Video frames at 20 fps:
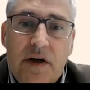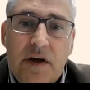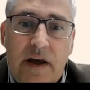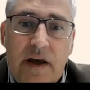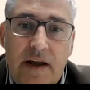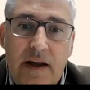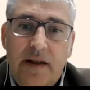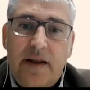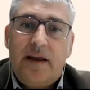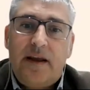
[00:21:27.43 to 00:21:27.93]

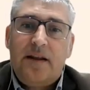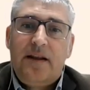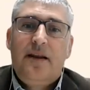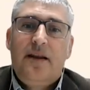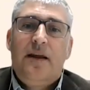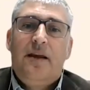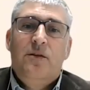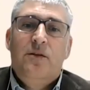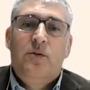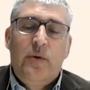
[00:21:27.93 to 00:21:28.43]

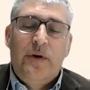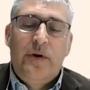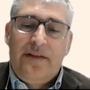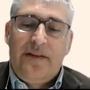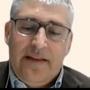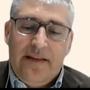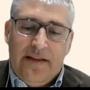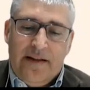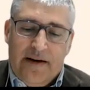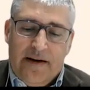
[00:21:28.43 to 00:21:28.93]
and
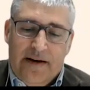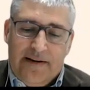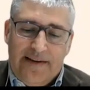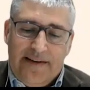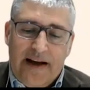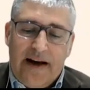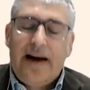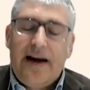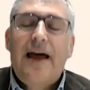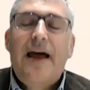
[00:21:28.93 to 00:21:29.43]
during
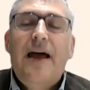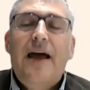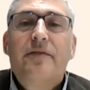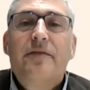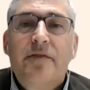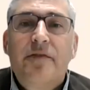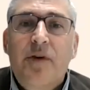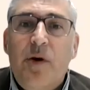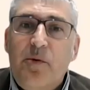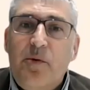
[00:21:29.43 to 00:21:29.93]
their
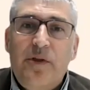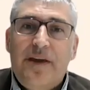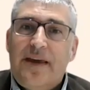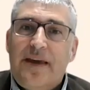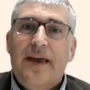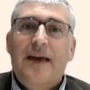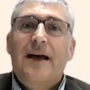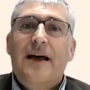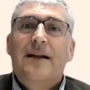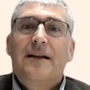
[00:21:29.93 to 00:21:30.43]
life nobody
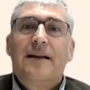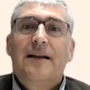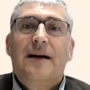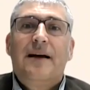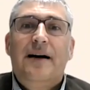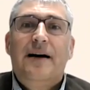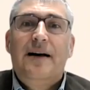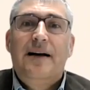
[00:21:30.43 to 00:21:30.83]
can